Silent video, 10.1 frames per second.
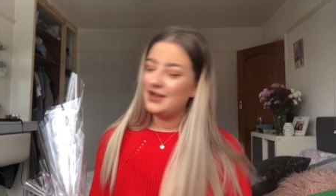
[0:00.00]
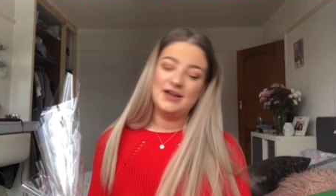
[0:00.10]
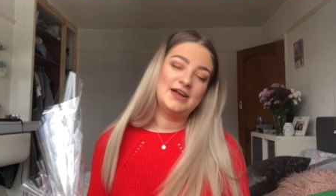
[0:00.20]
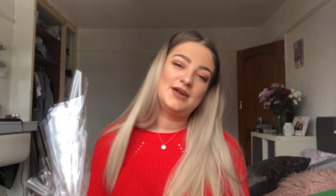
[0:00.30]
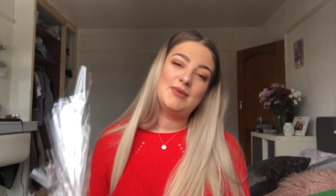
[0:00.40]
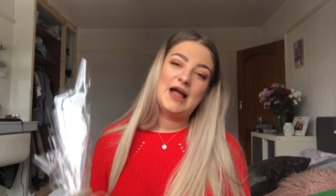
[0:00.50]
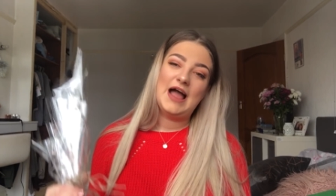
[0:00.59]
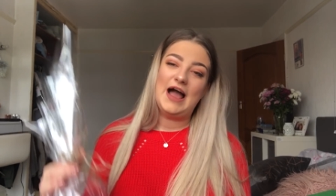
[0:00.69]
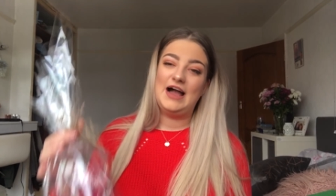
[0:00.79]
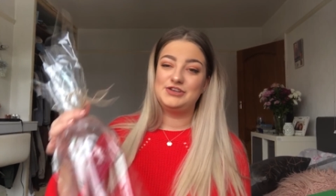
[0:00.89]

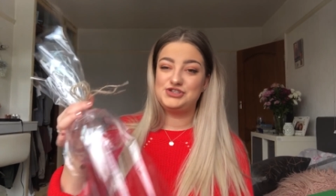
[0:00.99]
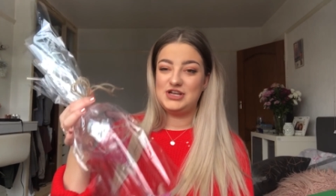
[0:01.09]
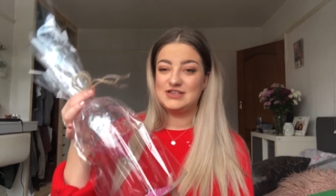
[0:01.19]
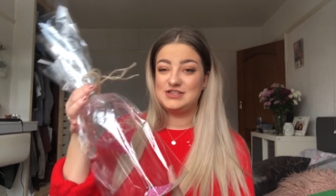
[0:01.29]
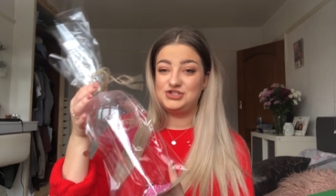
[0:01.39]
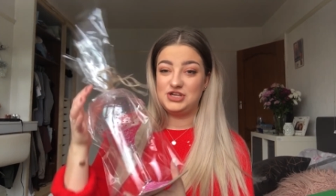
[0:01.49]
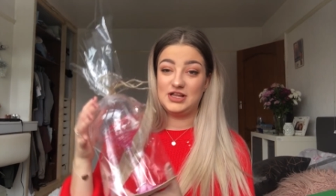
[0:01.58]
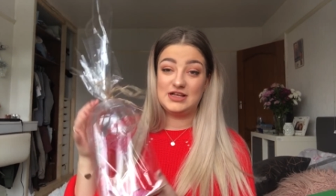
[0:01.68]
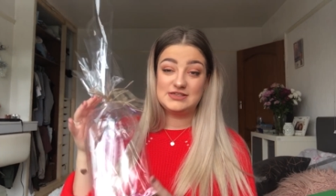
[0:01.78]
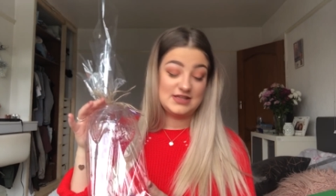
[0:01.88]
And she has this gin
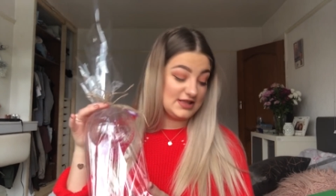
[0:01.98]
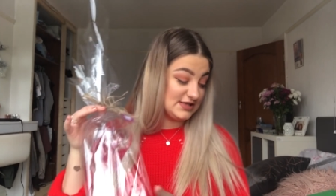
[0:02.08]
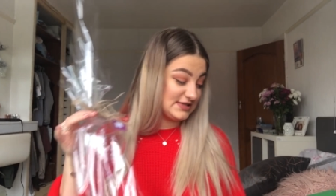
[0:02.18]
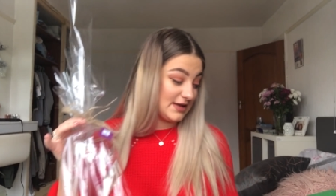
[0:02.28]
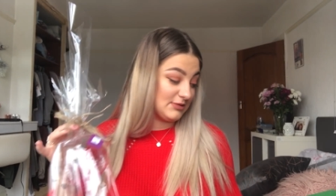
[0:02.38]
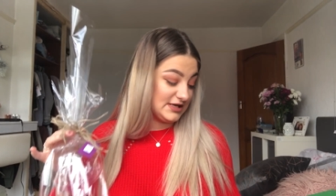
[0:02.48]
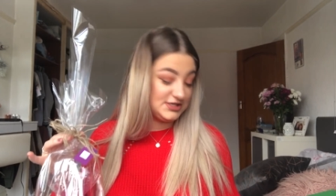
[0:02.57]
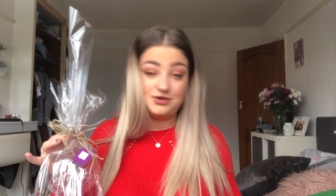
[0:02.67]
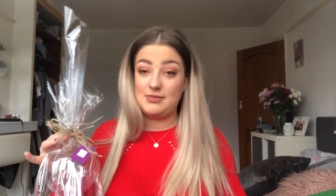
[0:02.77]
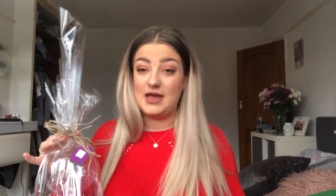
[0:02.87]
glass that the same
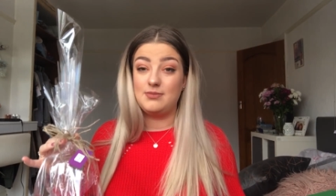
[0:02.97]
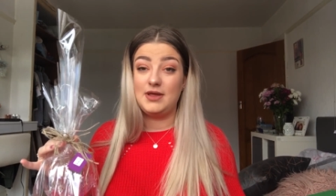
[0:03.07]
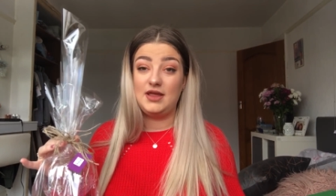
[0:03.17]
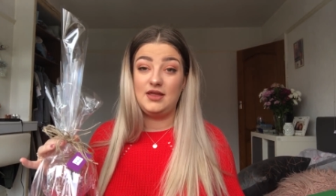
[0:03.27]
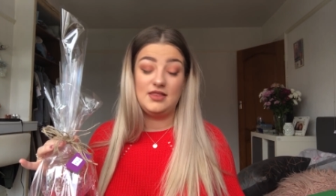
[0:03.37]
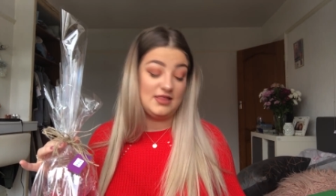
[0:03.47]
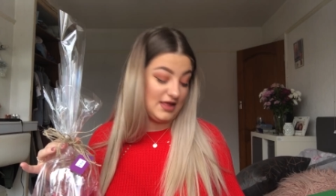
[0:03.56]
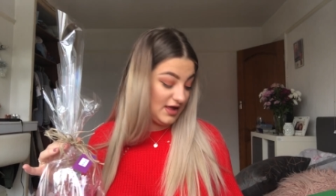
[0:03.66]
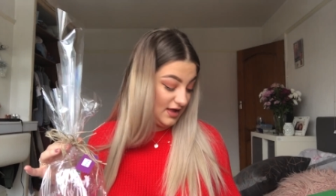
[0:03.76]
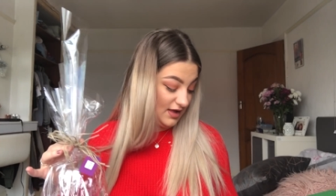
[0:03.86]
lady who made me
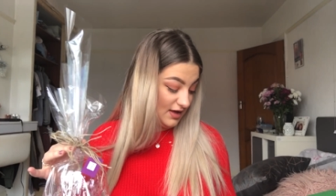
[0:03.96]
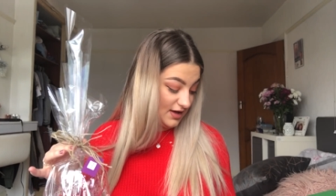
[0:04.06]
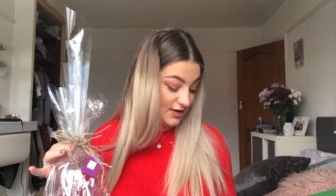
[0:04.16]
the